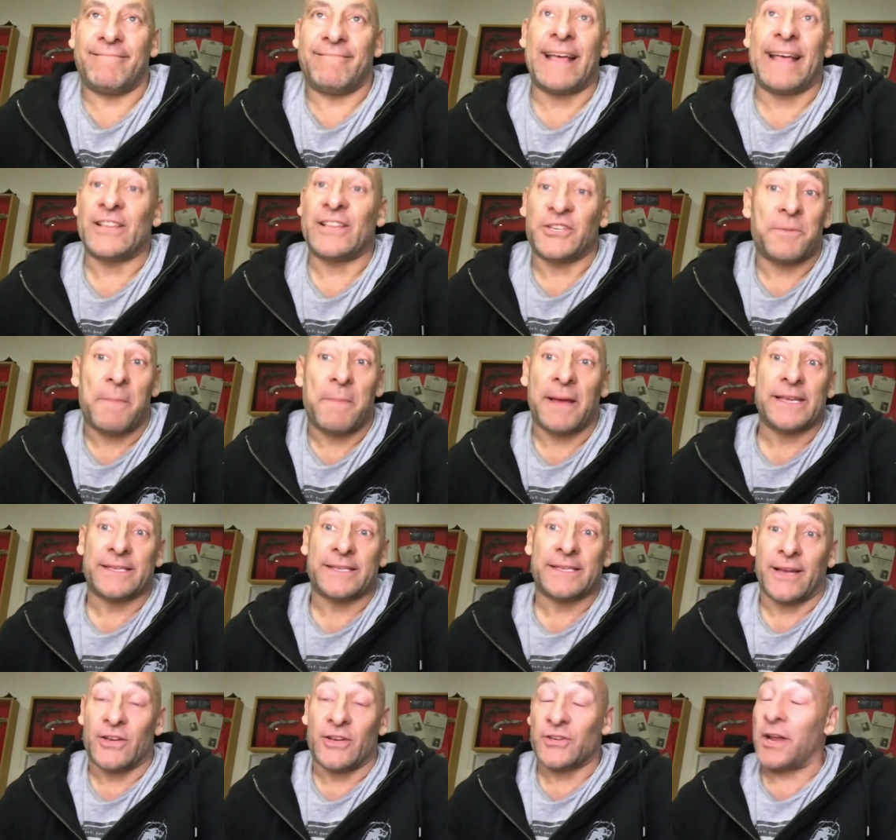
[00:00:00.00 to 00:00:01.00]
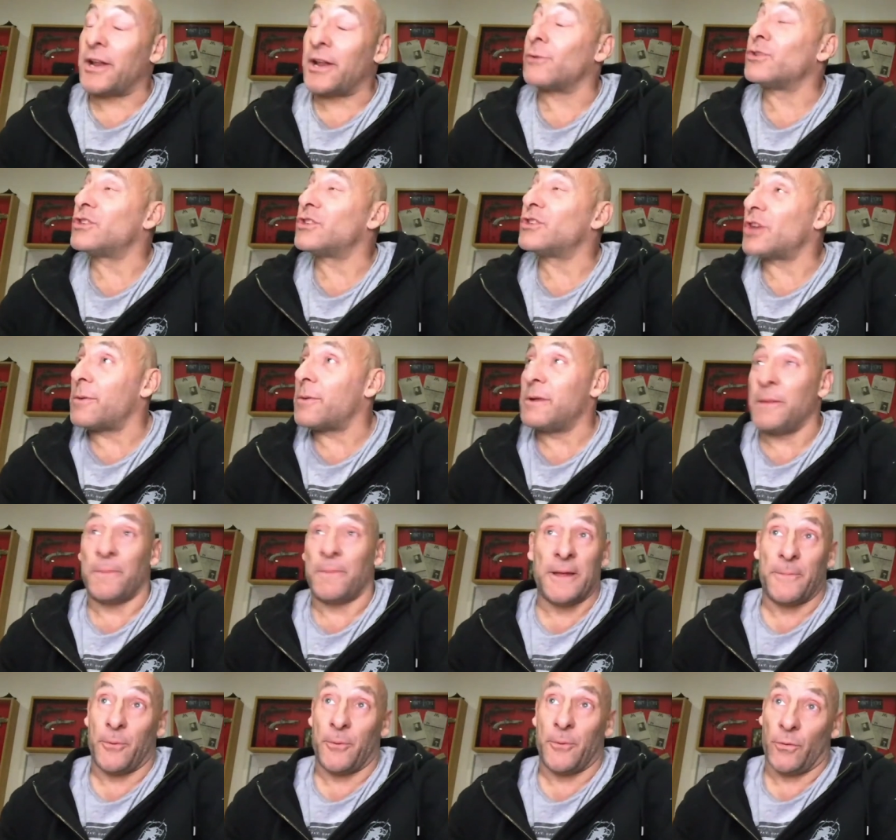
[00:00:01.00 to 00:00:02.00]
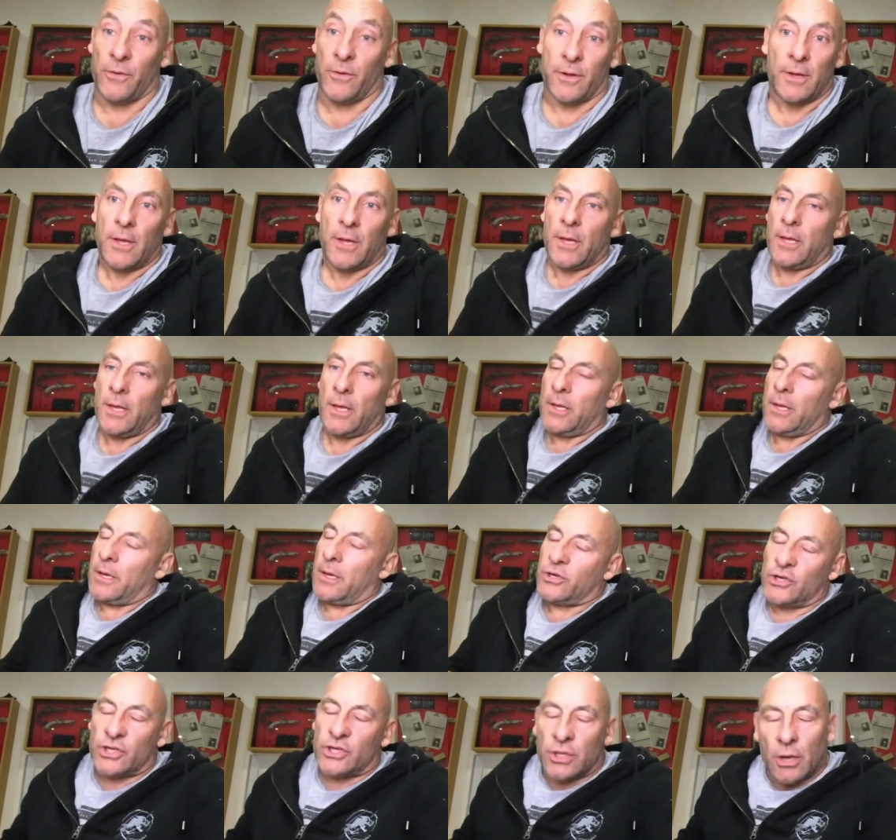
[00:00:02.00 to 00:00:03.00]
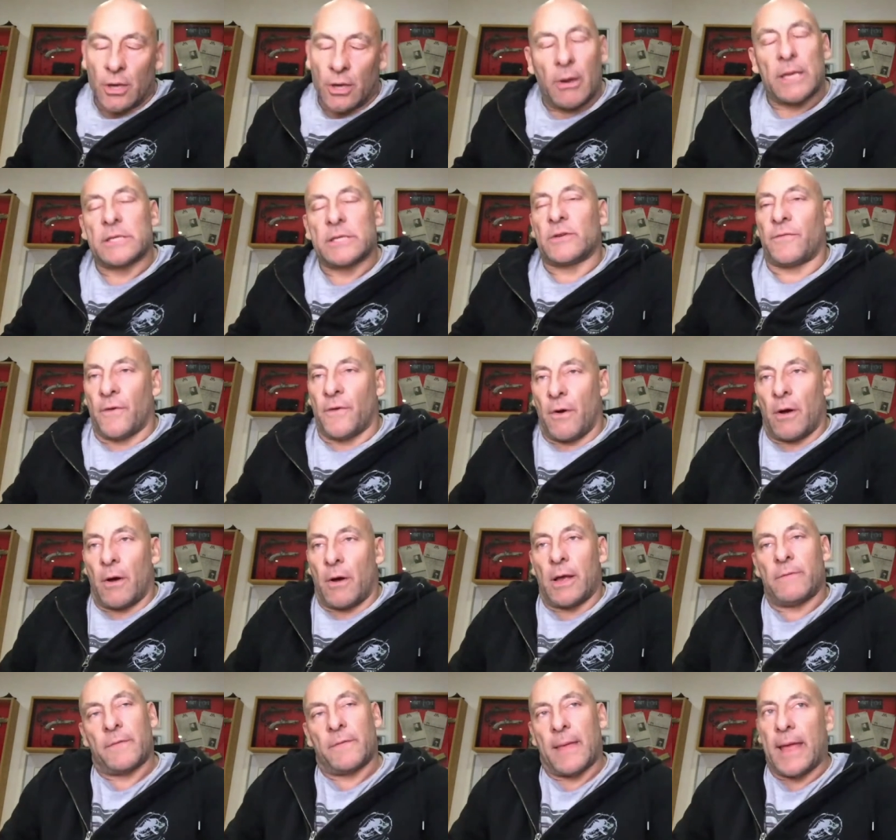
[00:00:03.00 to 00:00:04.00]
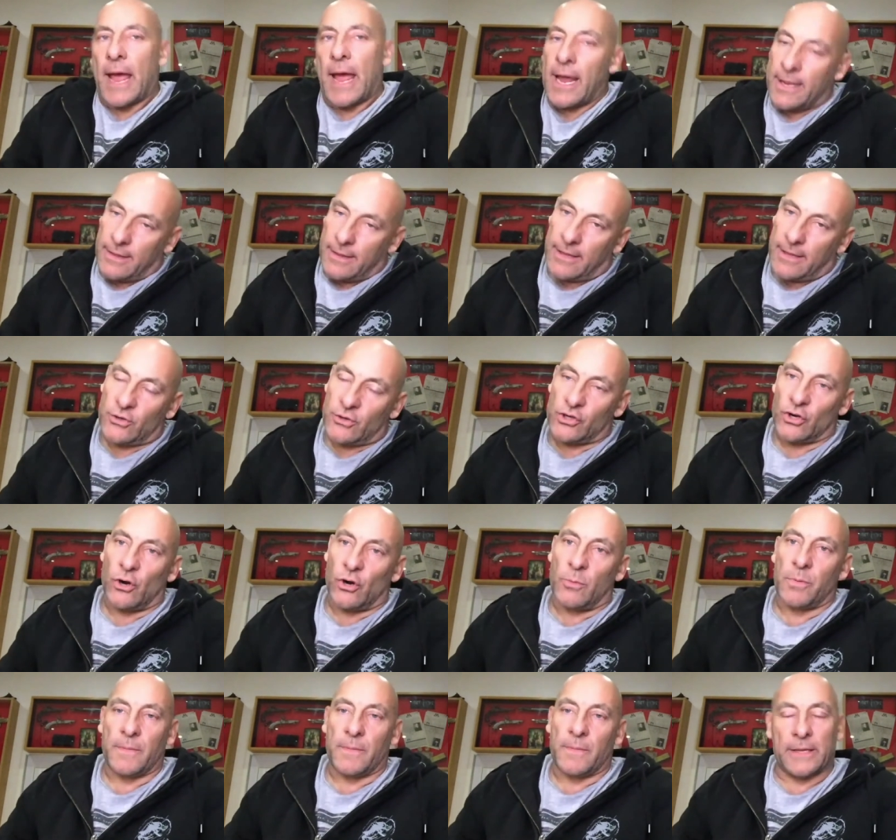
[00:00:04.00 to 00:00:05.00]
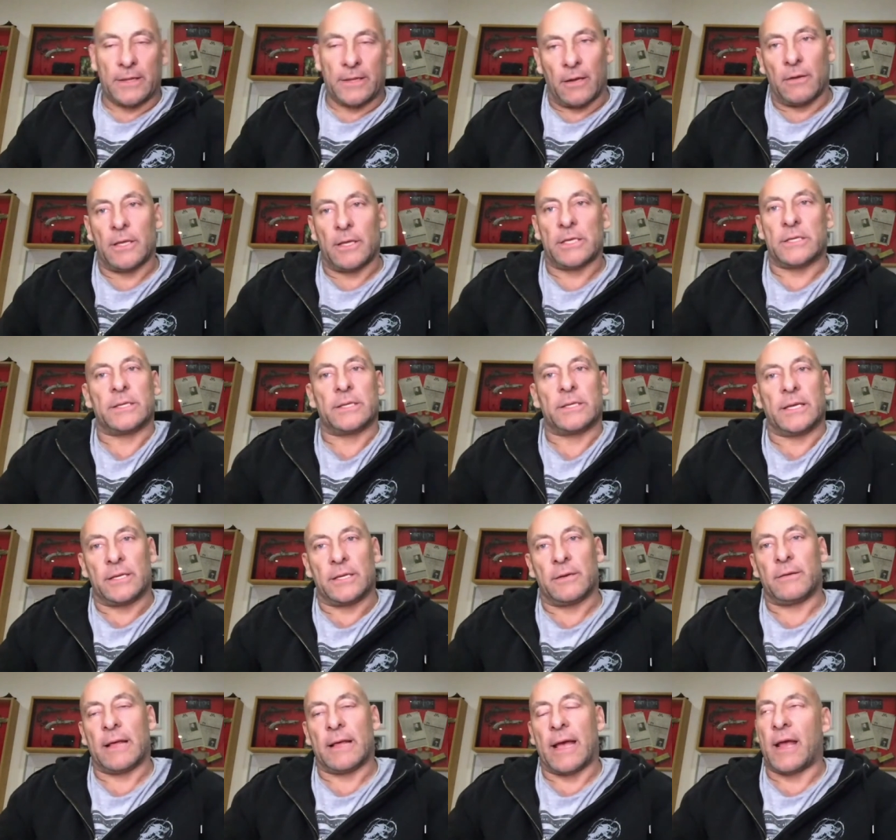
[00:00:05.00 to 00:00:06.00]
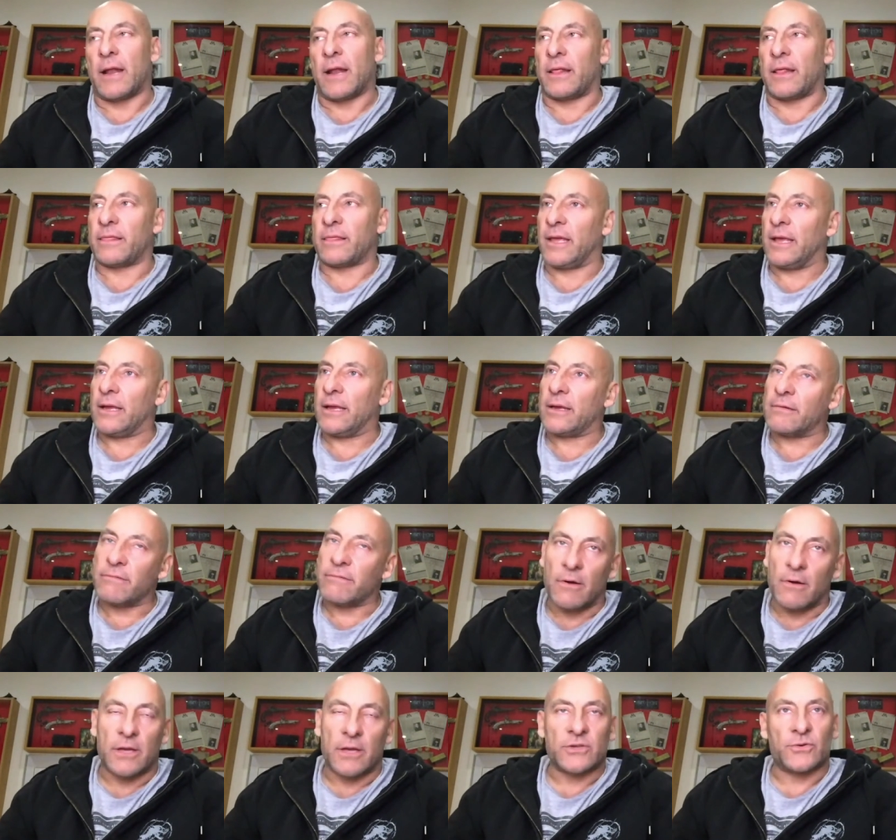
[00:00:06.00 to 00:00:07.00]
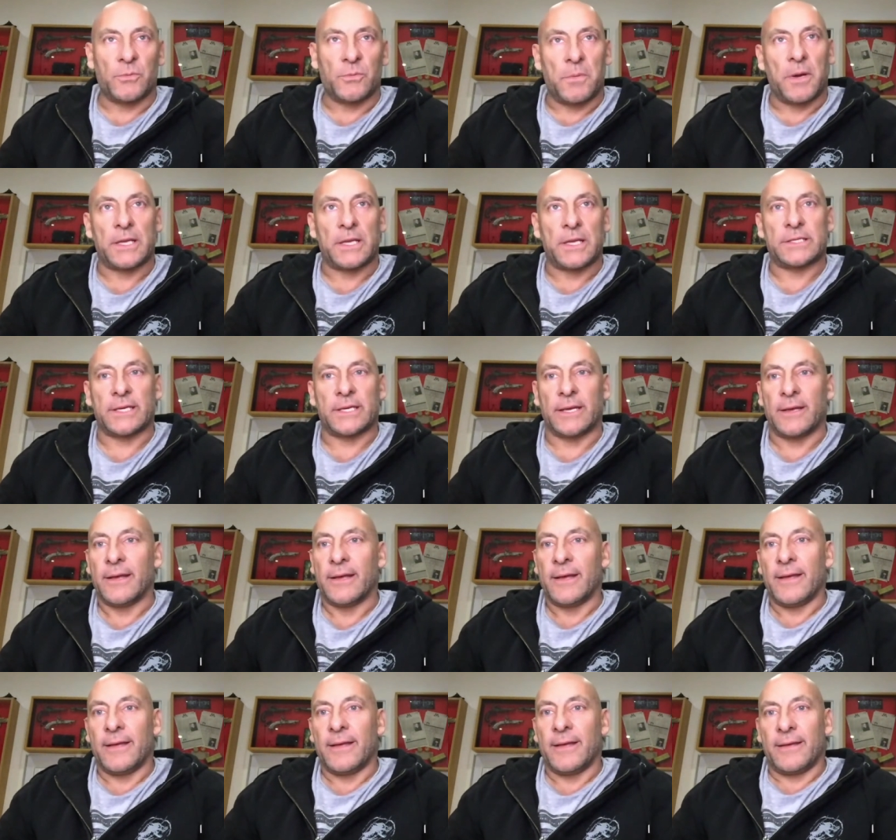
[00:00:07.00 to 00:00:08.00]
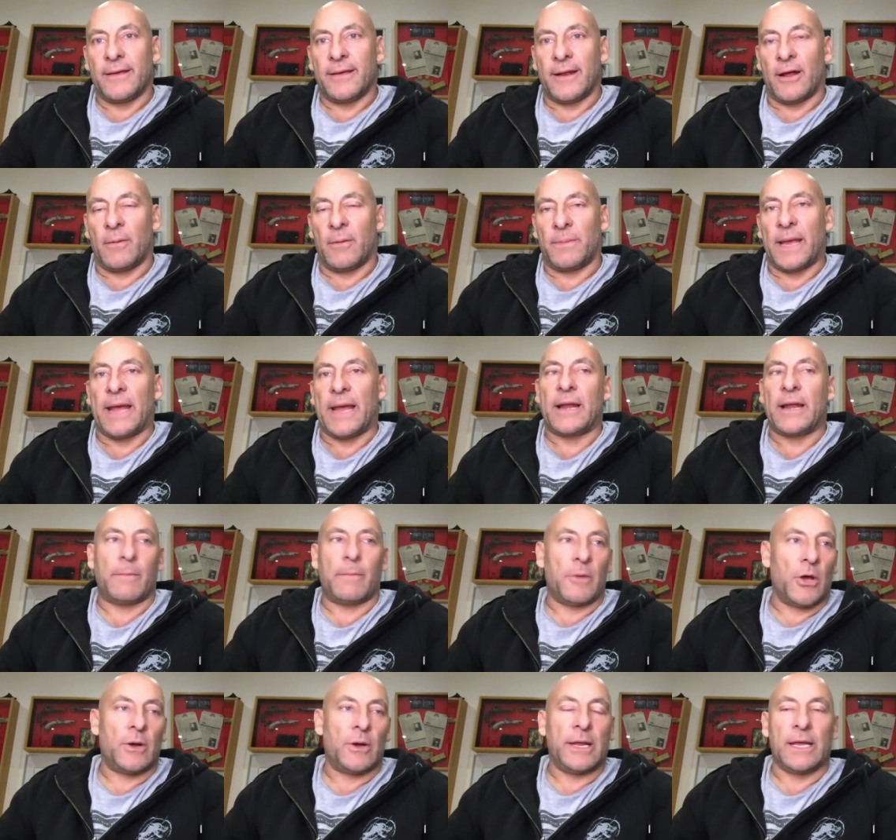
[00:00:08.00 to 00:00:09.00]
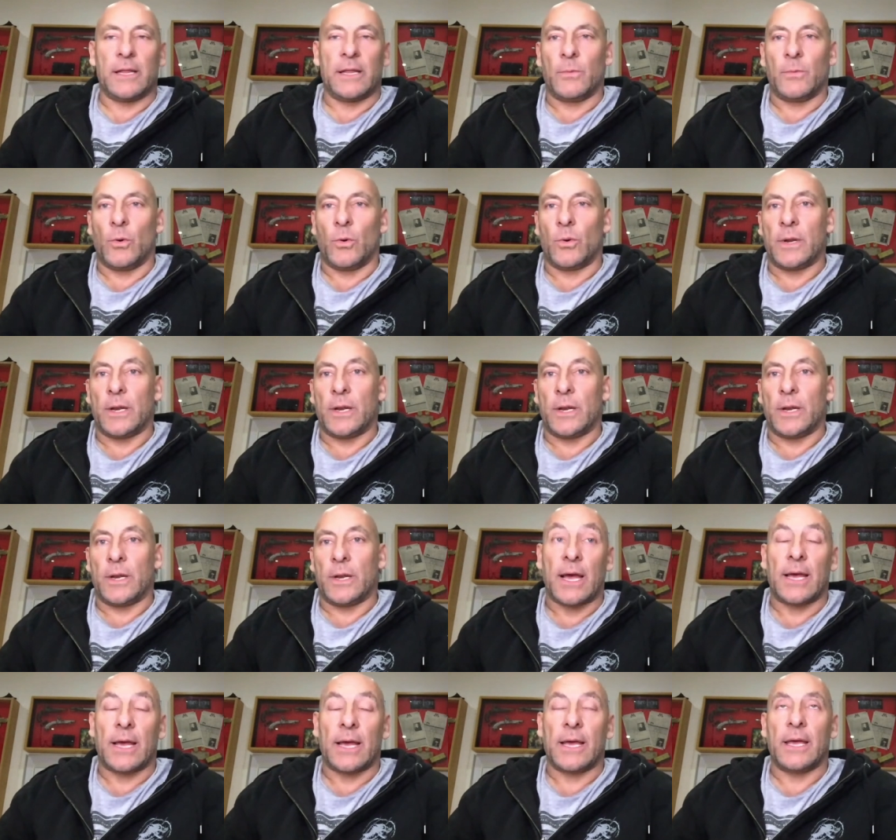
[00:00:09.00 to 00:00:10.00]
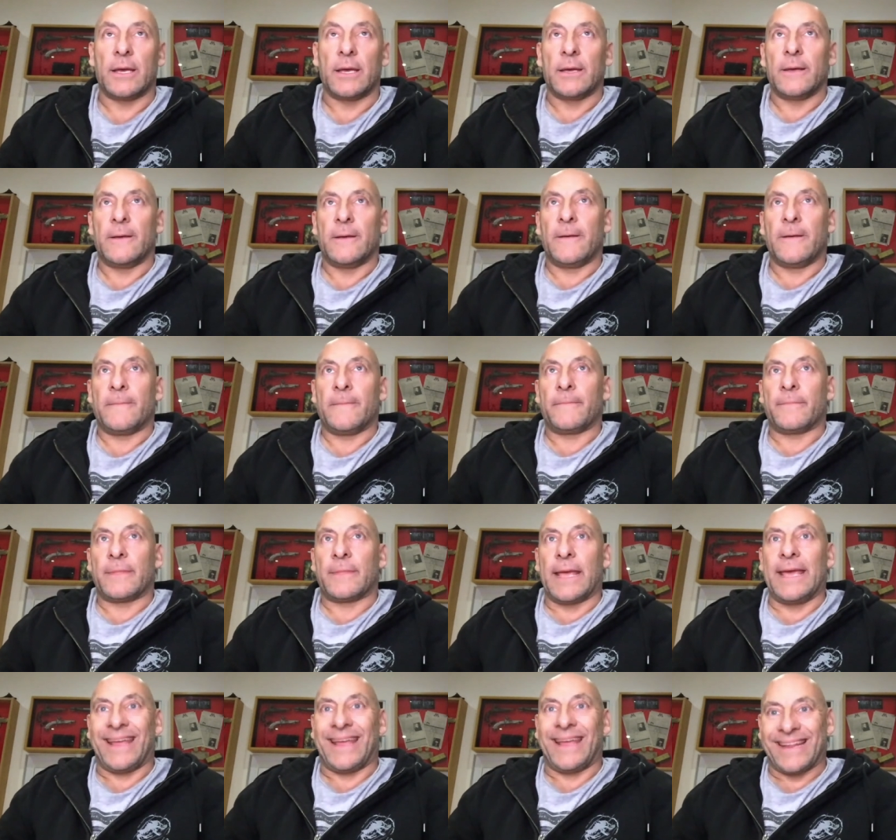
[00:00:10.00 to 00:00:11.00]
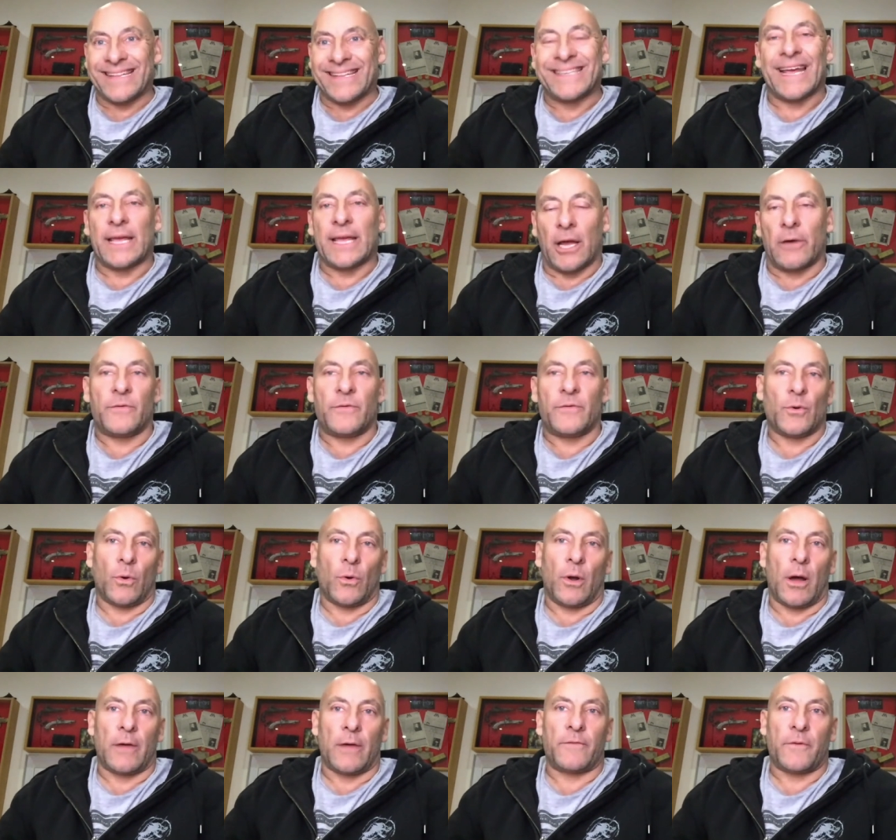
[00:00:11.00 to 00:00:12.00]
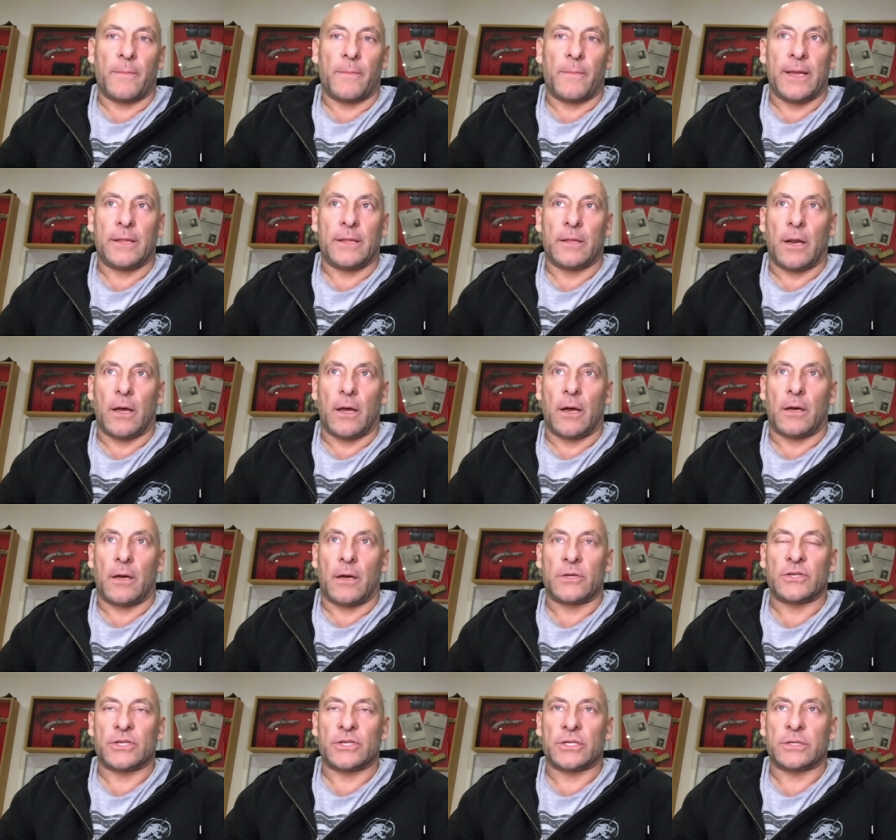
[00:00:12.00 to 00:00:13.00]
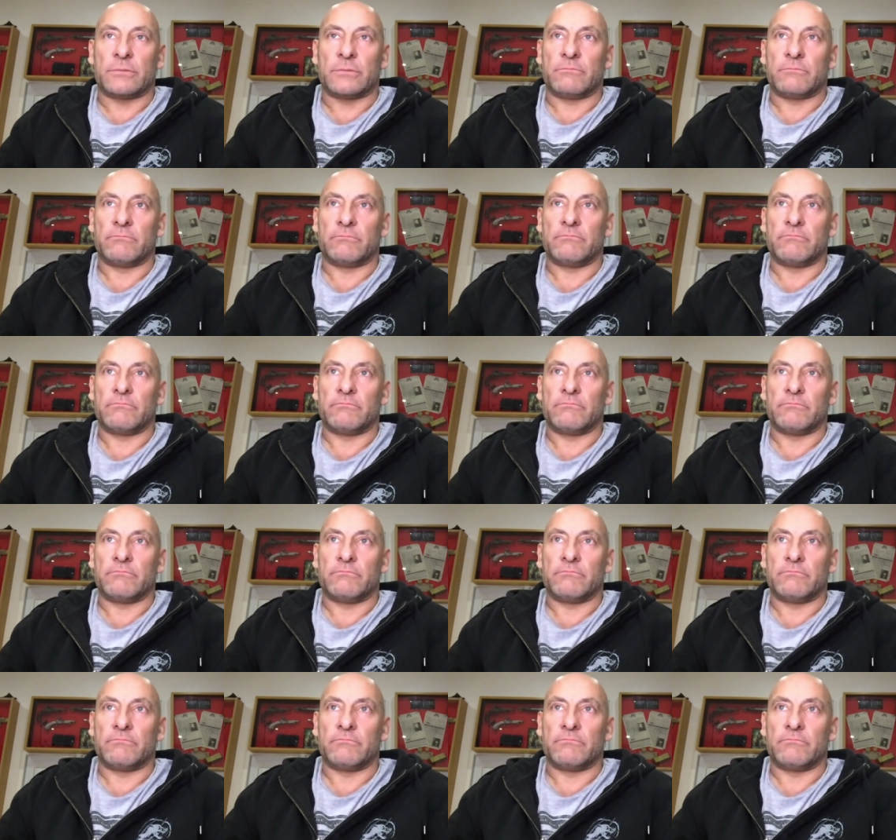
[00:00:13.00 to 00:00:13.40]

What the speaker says: that's amazing, because I know so many people that are just 9 to 5, and they hate their job, and they do this, and they do that, and I think, Christ almighty, you know, I'm getting up early in the morning. Okay, it can take over your life. I mean, the last